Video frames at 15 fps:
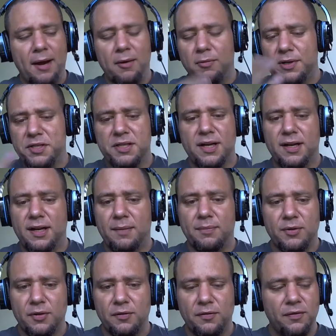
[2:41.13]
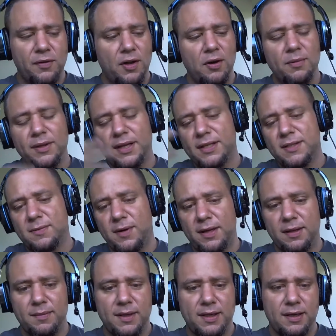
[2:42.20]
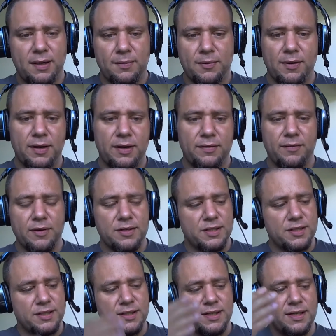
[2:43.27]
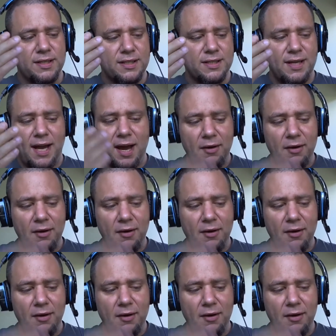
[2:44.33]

I wish it had optical flow, but that's why they made upgraded versions of this.